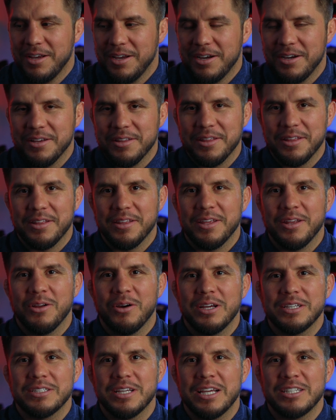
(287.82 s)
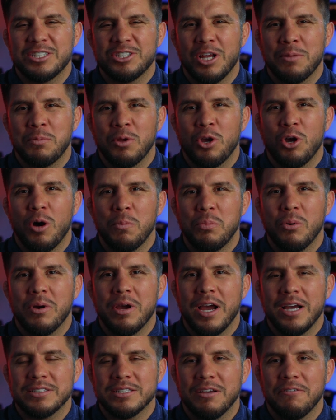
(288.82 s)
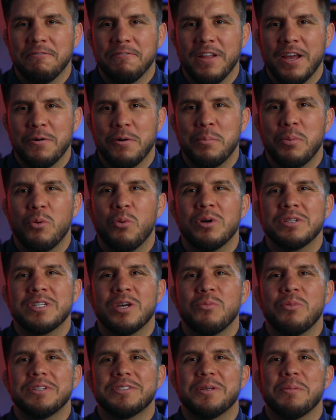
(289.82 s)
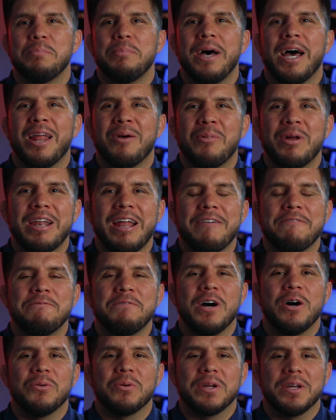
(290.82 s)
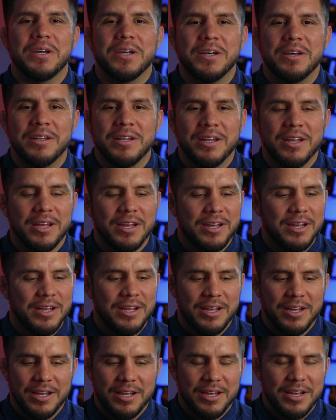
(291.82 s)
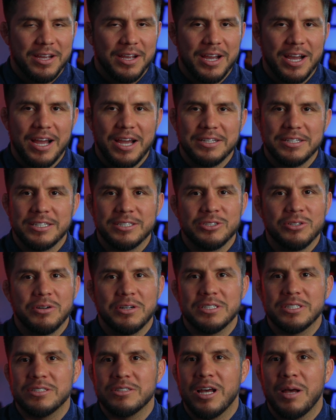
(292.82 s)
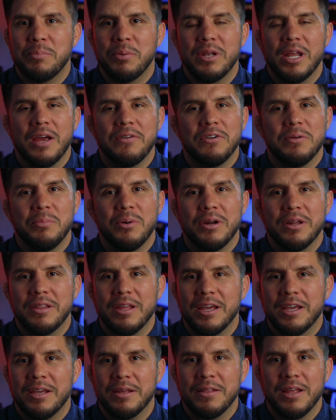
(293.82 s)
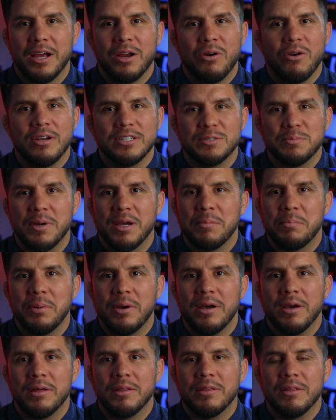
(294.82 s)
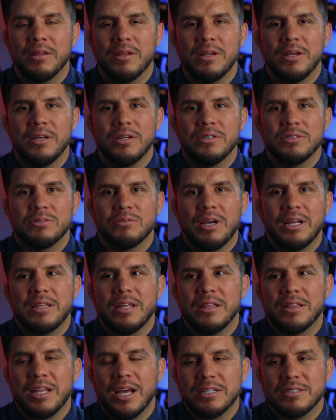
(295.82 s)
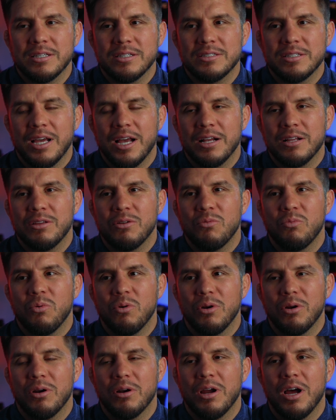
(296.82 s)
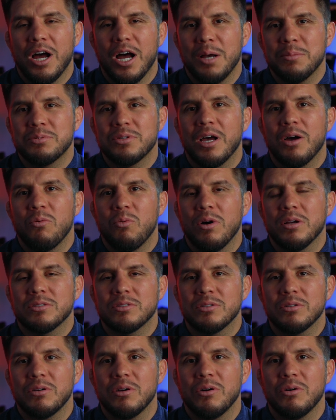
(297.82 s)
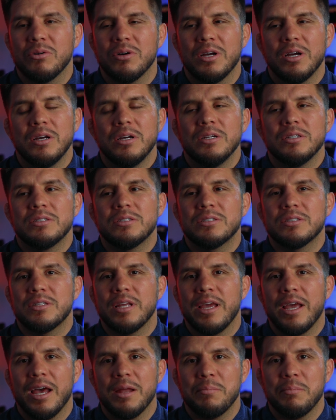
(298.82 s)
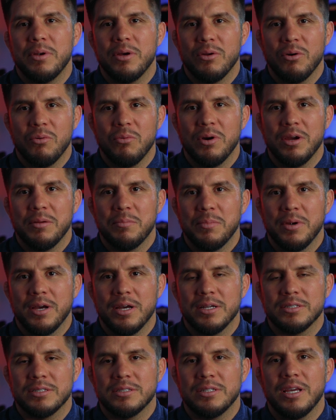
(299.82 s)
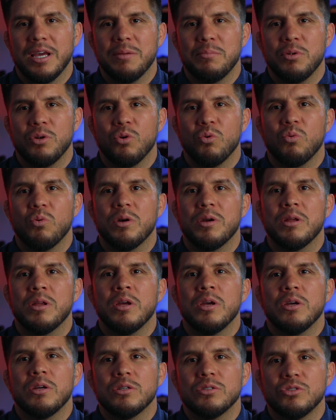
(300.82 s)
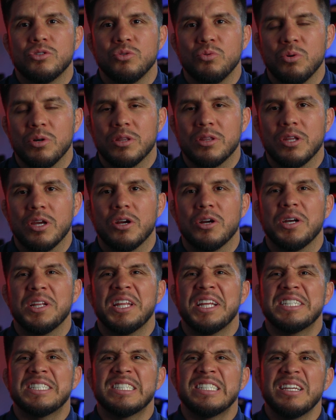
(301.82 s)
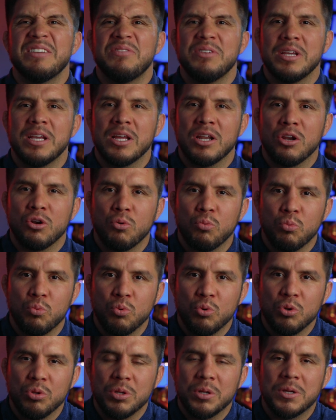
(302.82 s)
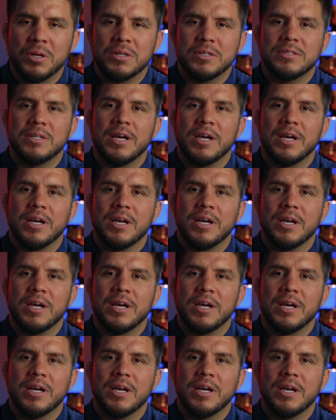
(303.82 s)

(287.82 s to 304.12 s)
I stopped a couple guys at flyweight. But once I went to bantamweight and I felt good, guys, I started stopping everybody that crossed my path. So I think that's exactly where Khamzat wants to go. Stay at middleweight, man. Stay at middleweight. Do it there, and then see if you can get on a really good